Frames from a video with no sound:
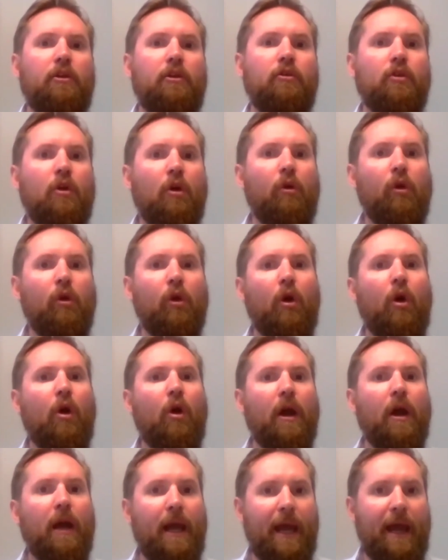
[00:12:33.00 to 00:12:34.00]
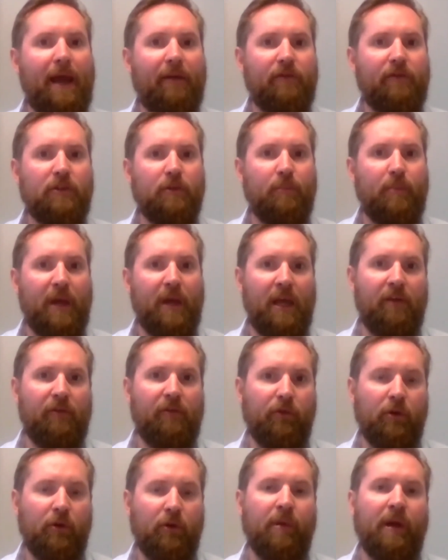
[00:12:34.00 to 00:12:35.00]
you no longer have to pay
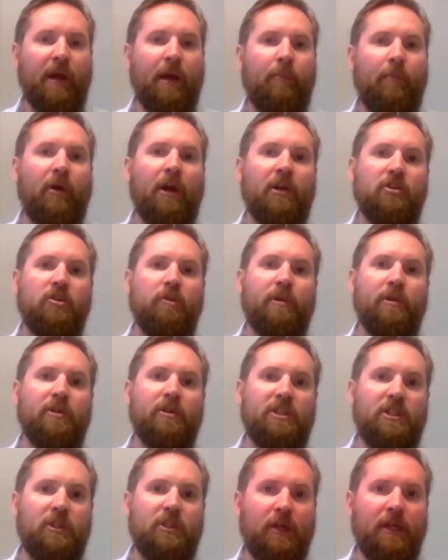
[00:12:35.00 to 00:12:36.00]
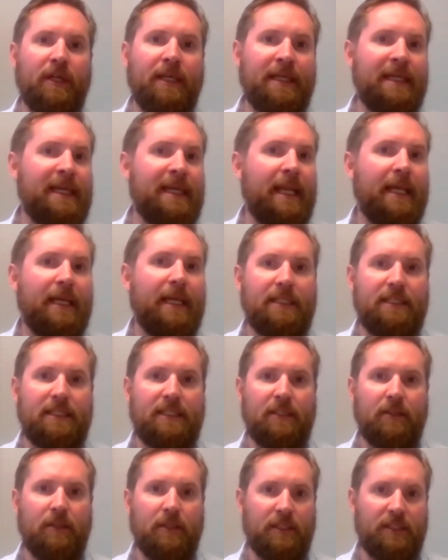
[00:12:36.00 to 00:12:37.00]
for Repair Pricer, but you're still going to get it. It's
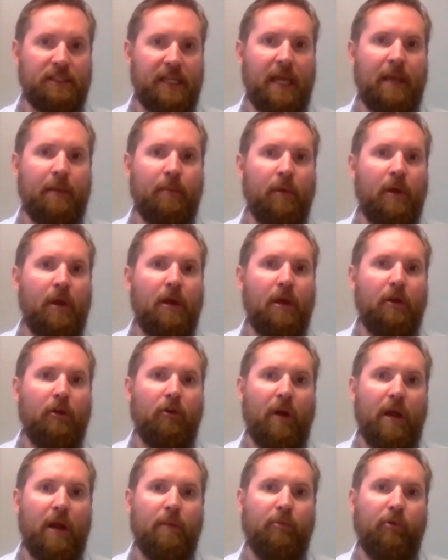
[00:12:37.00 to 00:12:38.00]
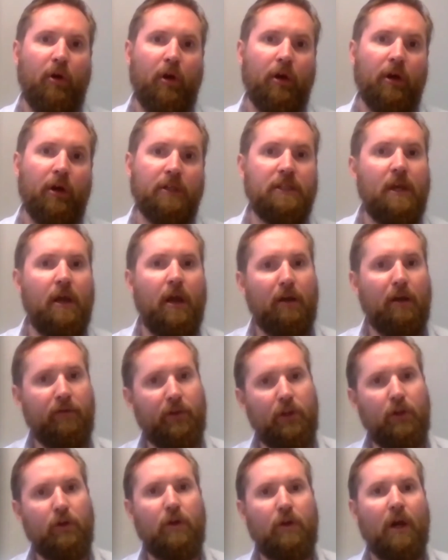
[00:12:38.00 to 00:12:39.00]
still the same great product. And
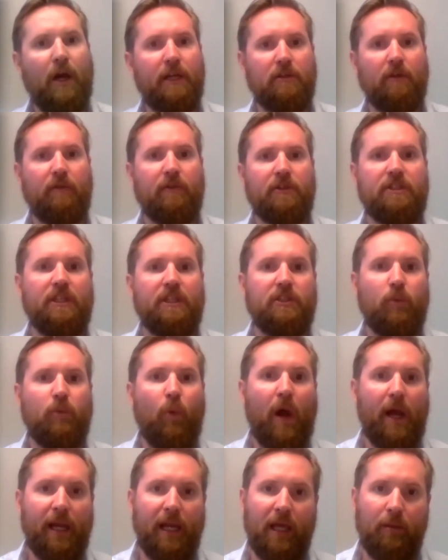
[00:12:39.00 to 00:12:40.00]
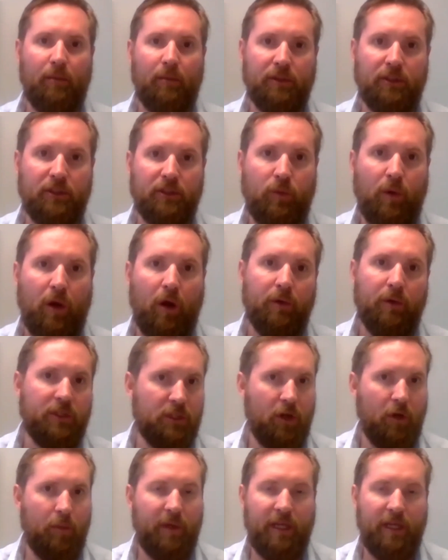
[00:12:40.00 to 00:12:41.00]
for you guys, obviously, it's white labeled as well, which
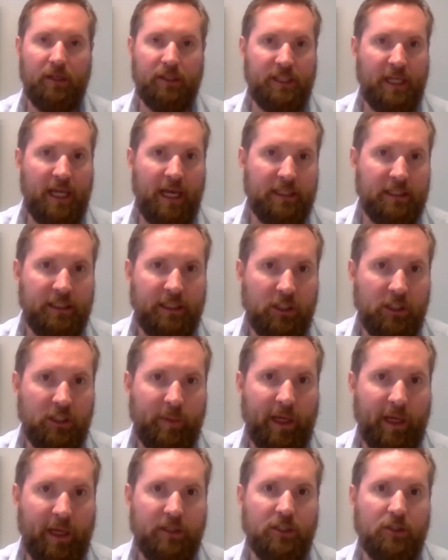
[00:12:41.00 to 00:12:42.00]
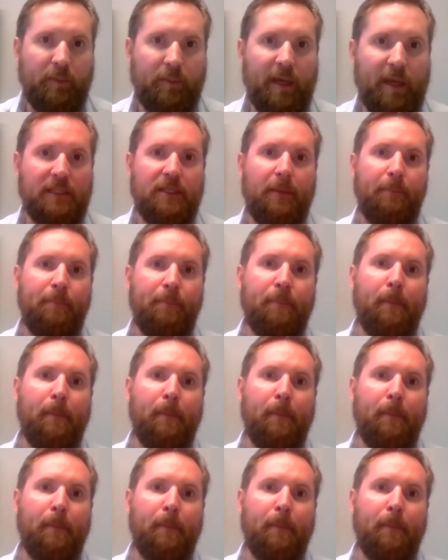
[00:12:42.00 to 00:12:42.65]
nobody else has in the inspection space.